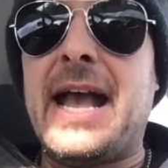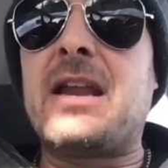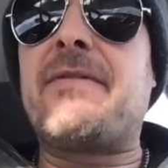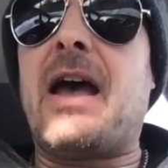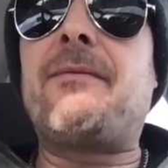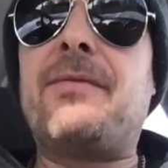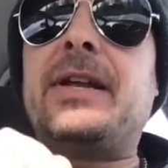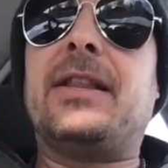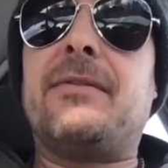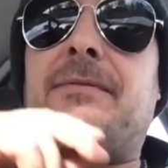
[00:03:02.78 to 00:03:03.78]
And of
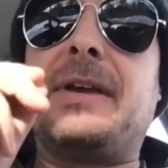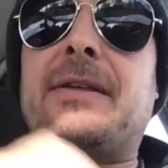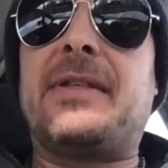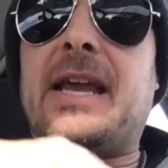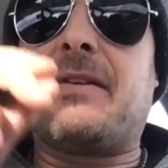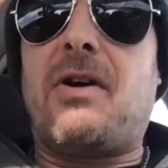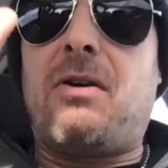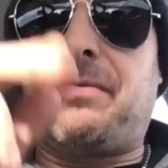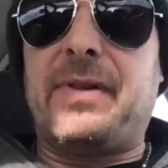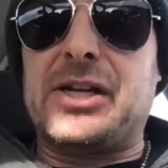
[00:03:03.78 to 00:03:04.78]
every living thing of
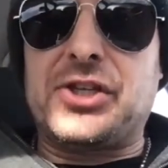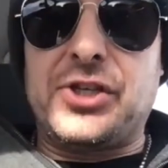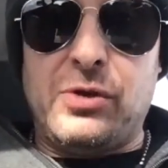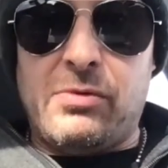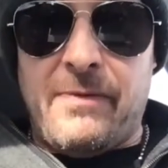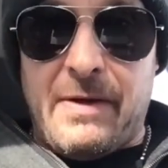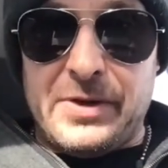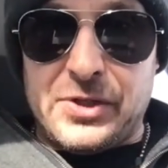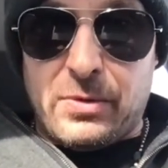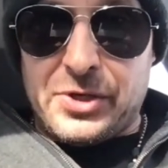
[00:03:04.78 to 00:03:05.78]
all flesh, 2 of every
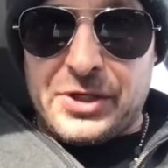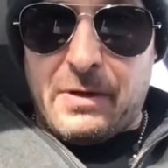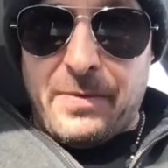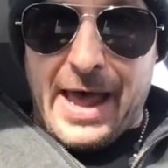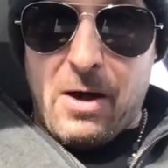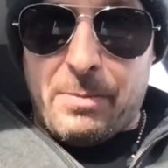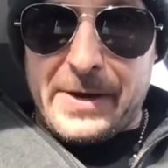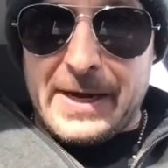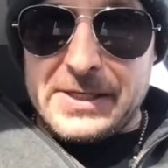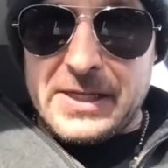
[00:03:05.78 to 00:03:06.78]
sort shall thou
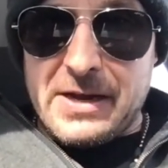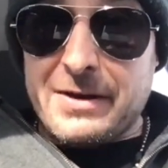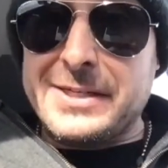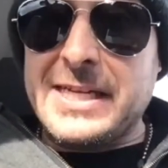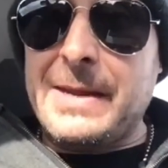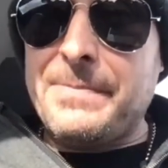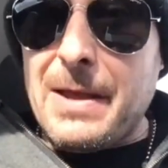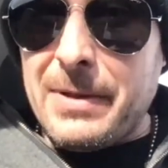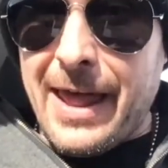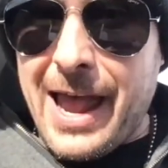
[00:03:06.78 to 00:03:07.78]
bring into the ark, to keep
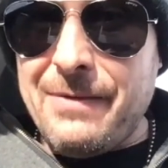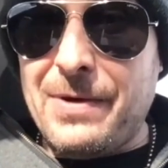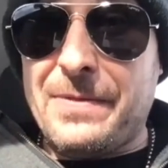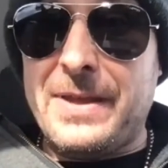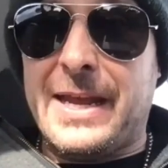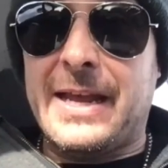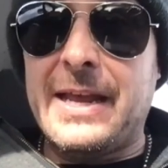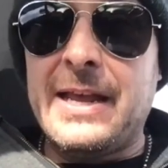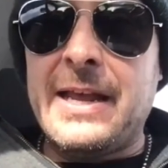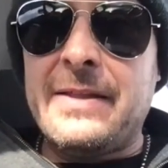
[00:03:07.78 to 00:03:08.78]
them alive with thee.
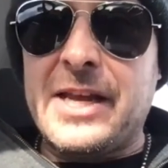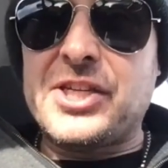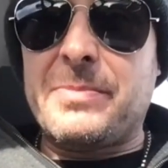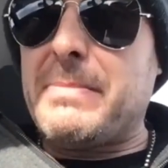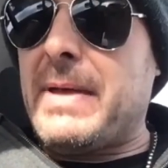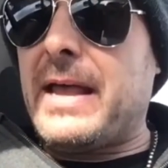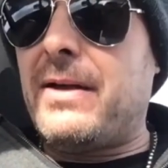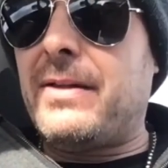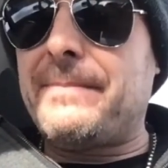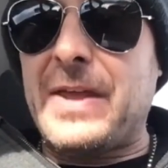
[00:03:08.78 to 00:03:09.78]
They shall be
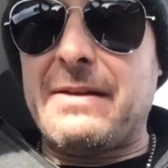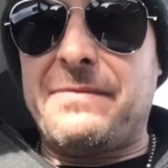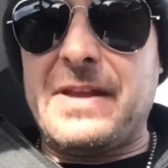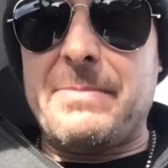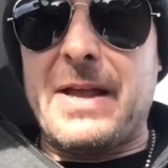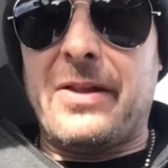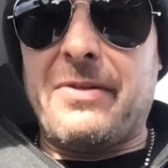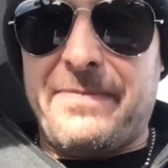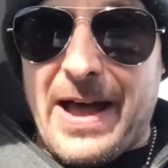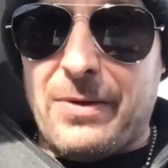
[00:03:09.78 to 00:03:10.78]
male and female,
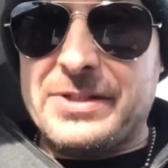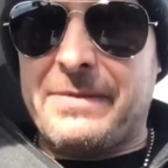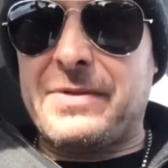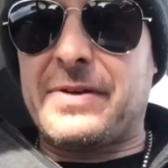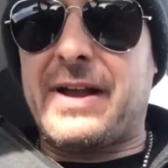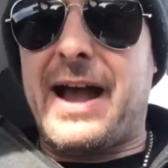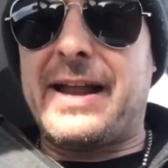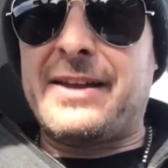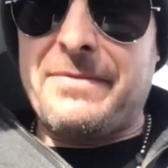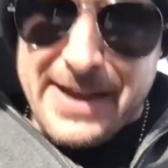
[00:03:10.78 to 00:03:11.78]
of fowls after their
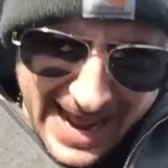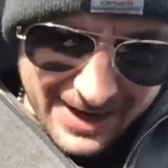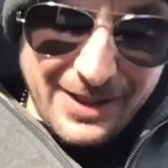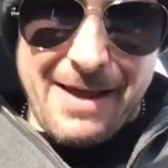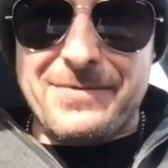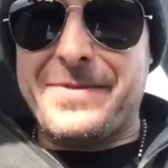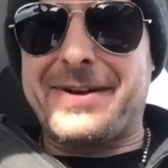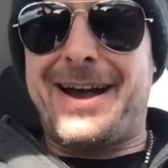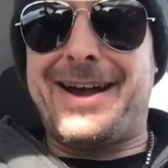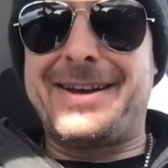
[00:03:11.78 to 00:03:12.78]
kind, and of cattle after their
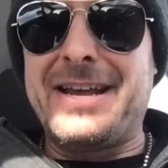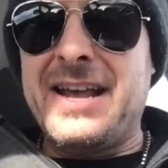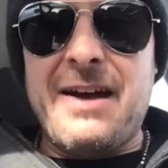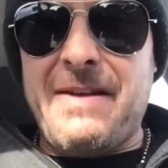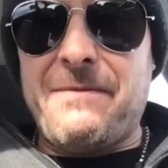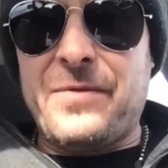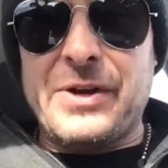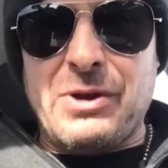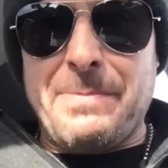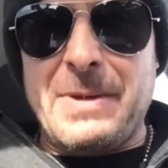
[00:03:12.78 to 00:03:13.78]
kind. Of every
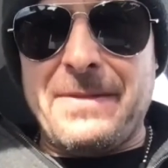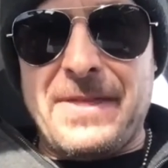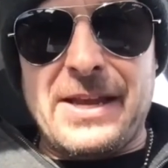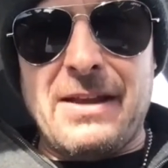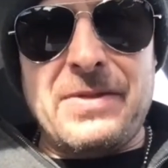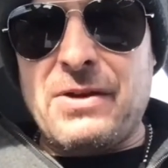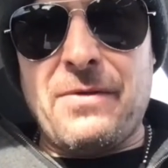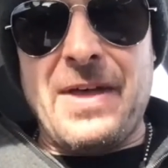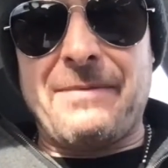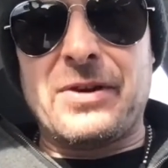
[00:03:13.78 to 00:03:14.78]
creeping thing of the
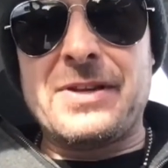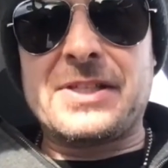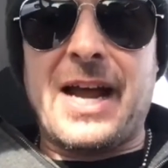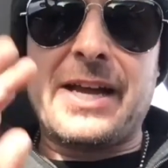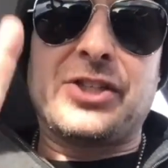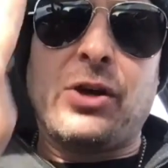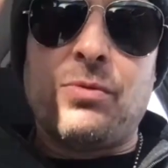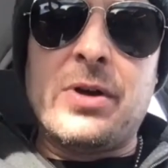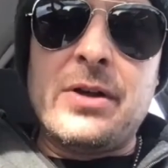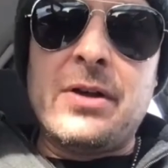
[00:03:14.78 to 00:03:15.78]
earth after his kind,
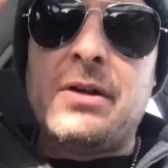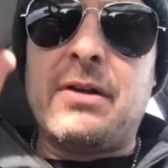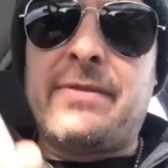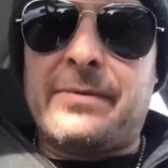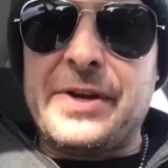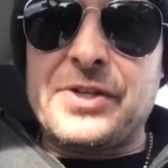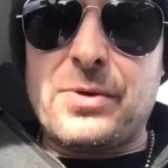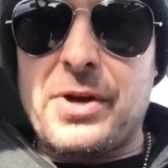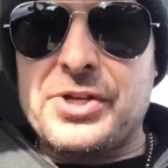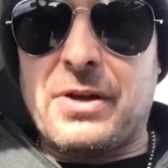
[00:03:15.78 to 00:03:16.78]
2 of every
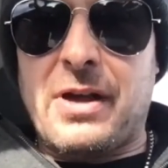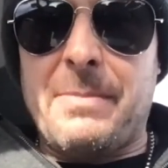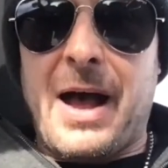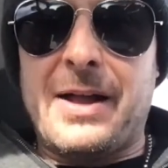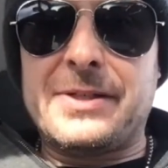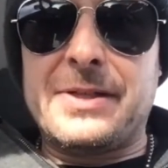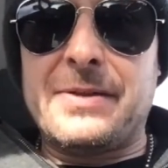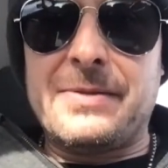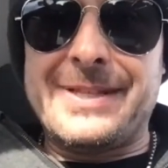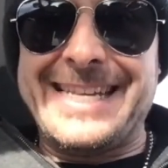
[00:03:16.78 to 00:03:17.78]
sort shall come
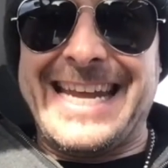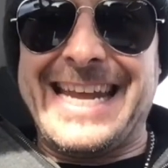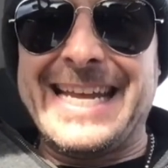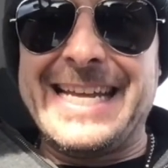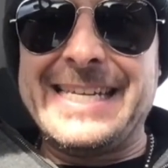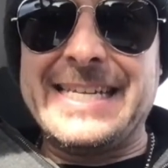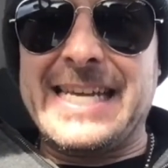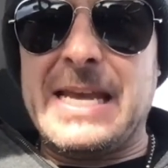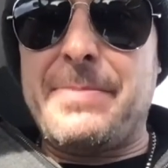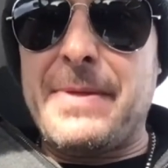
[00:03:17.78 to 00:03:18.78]
unto thee, to
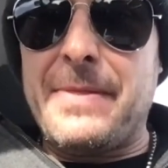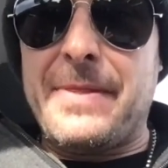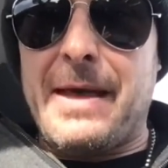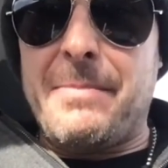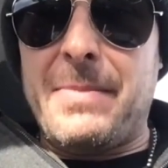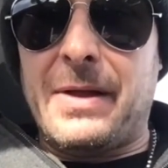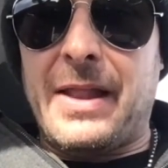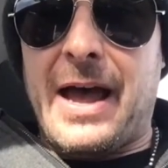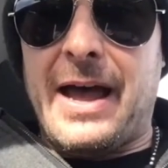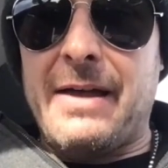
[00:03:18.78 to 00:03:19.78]
keep them
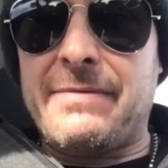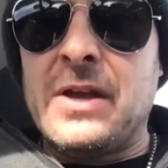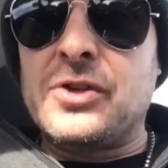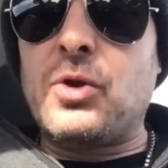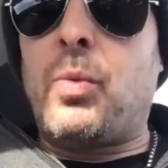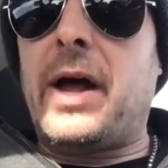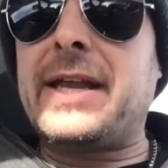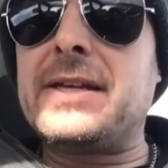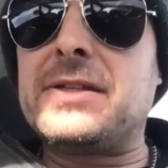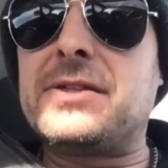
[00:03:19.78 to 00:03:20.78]
alive. So what
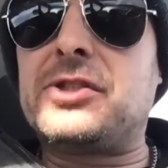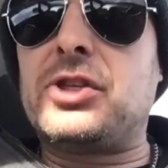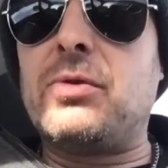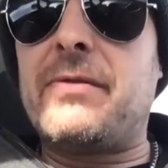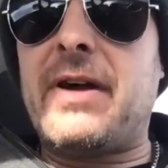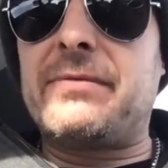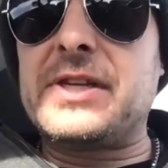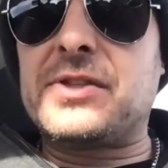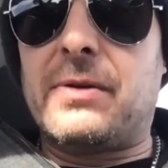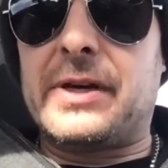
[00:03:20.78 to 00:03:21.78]
is the 2 of every
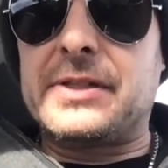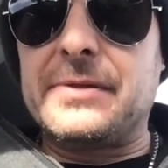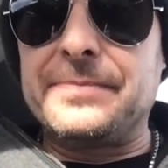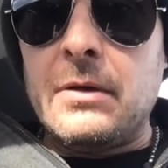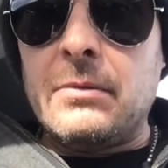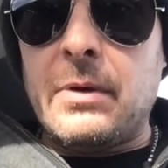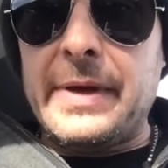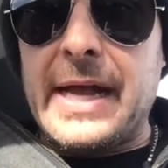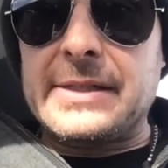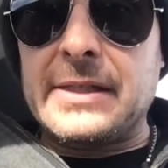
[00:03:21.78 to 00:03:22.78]
sort? Well, we
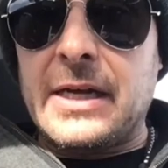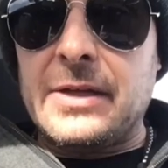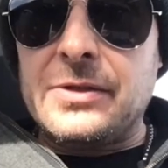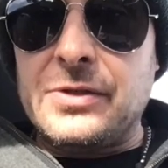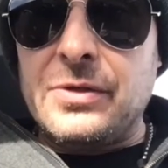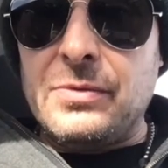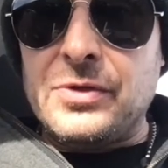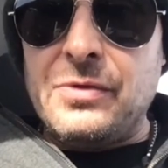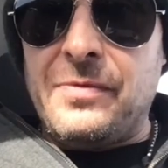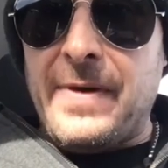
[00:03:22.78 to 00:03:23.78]
got
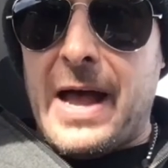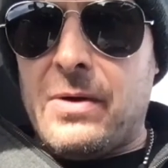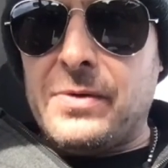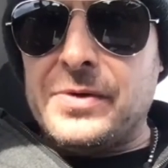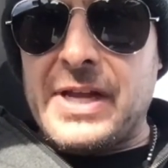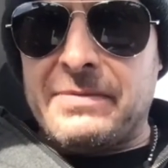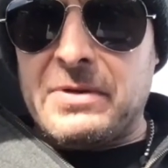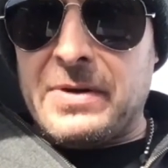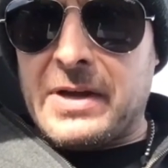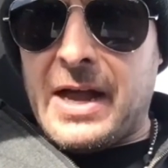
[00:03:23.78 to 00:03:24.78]
two fowls
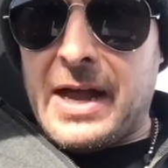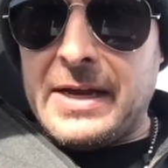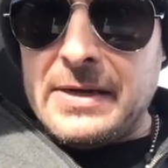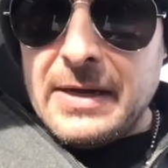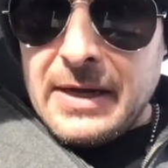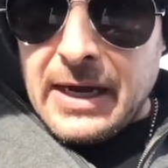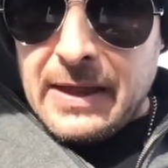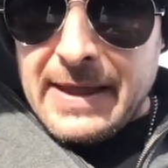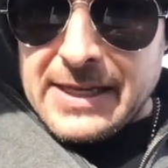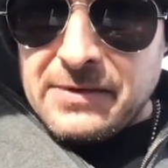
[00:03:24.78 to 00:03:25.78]
after their kind,
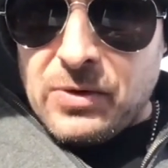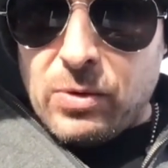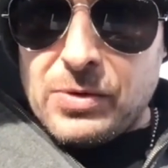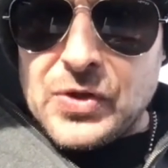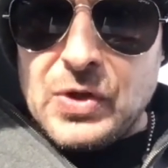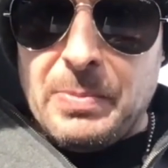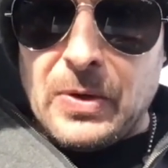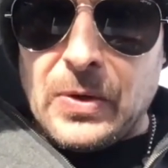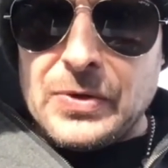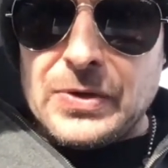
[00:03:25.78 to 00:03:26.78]
and that's, of course, the
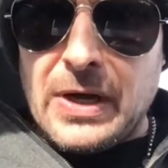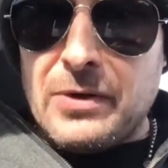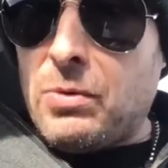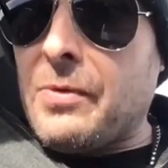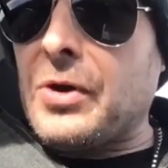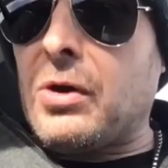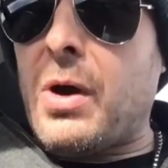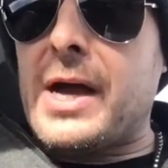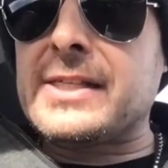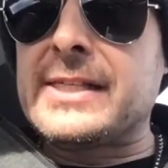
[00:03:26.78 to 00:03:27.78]
birds, the Northern
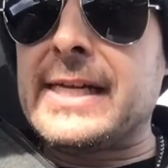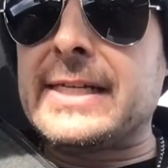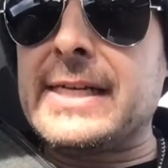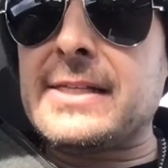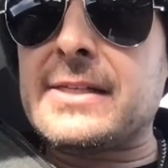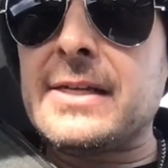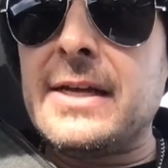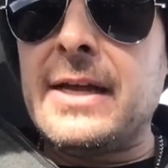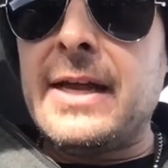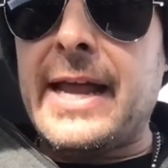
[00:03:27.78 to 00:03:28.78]
Cross, Cygnus,
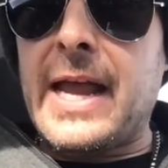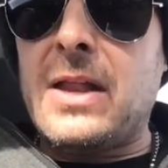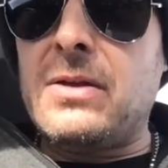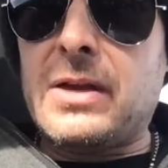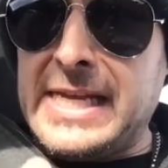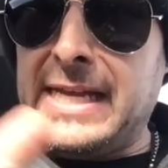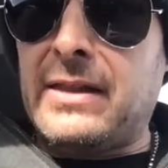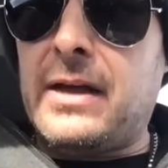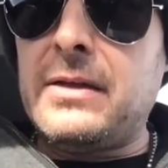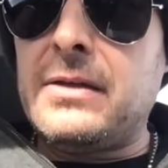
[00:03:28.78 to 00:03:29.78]
and
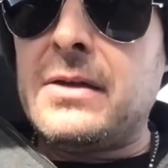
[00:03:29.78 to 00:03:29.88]
Aquila.